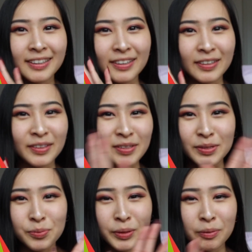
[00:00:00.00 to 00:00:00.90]
Alright, this
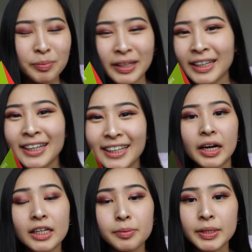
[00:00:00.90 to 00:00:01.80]
looks weird, but
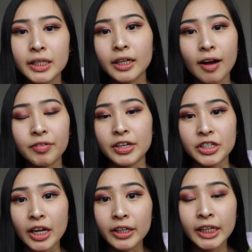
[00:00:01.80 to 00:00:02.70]
and it's basically
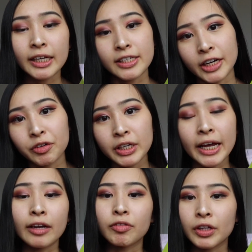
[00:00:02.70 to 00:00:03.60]
confidentiality, integrity,
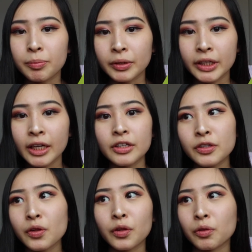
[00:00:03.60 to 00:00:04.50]
and availability. These
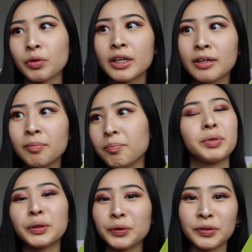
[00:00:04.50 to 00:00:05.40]
are the three
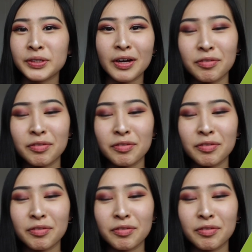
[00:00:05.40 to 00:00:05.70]
pillars of